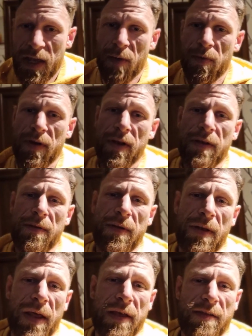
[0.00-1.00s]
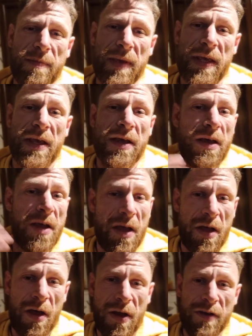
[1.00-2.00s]
I would like to be
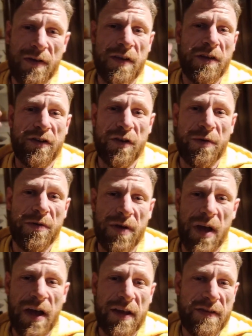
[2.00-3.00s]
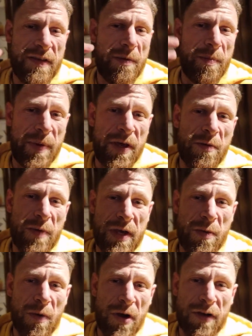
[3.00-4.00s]
honest and show you guys how Peak
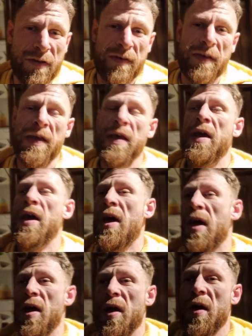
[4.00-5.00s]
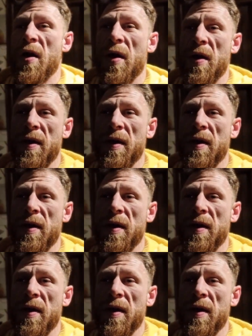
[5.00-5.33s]
Week works uh,